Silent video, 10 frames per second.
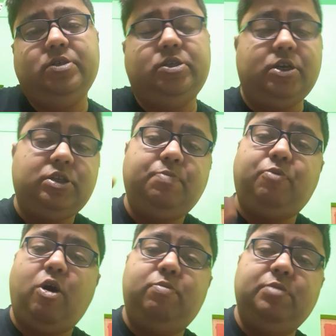Certain
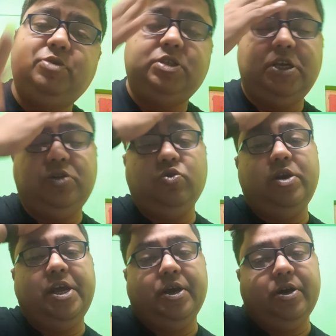problems need to
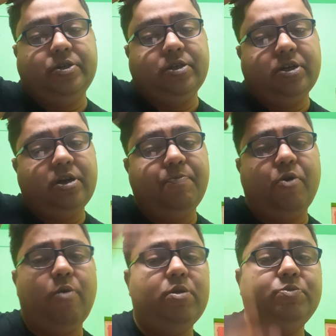linger, certain
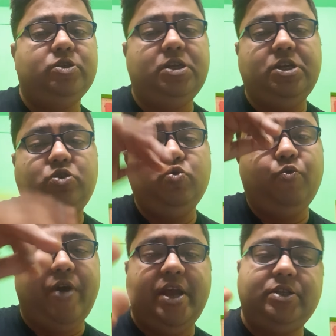problems need to
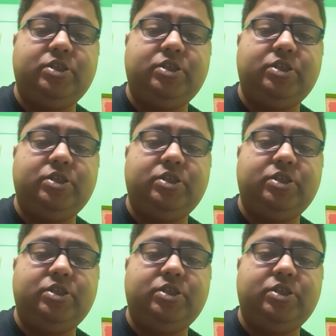wait,